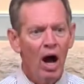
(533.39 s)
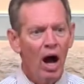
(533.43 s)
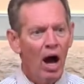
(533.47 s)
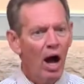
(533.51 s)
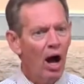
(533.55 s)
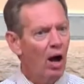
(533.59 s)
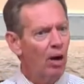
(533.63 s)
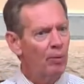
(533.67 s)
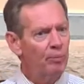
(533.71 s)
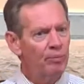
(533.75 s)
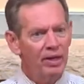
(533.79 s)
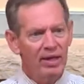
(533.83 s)

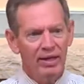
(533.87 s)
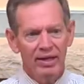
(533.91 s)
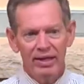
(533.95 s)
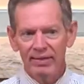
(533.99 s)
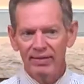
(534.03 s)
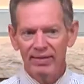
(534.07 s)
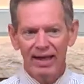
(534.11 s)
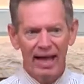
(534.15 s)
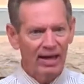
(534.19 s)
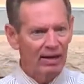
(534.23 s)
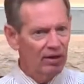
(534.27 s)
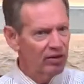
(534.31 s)

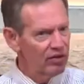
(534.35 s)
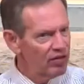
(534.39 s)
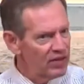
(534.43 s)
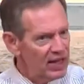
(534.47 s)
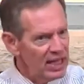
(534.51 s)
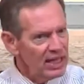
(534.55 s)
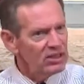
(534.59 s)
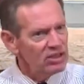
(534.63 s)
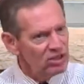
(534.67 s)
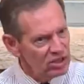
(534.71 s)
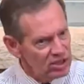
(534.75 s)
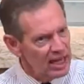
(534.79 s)
that
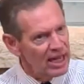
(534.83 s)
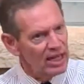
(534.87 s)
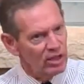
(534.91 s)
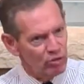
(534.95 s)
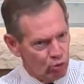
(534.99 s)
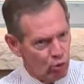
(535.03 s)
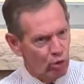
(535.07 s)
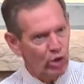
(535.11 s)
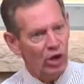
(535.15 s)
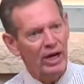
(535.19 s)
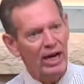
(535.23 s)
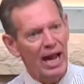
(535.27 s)
these
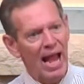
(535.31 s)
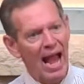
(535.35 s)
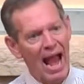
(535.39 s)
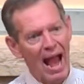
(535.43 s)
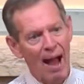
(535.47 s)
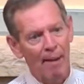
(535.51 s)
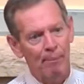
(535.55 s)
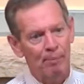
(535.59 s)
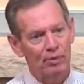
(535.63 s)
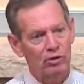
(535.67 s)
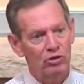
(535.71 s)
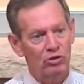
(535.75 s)
things were going to
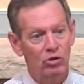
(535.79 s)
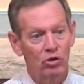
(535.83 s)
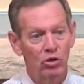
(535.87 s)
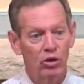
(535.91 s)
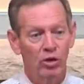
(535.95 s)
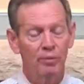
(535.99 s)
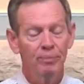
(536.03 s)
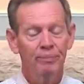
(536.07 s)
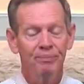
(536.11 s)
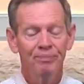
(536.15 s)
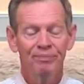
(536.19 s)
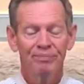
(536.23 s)
happen to
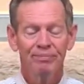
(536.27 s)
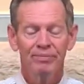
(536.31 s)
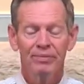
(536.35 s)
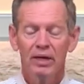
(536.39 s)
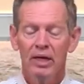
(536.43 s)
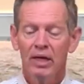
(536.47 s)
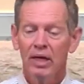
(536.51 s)
him.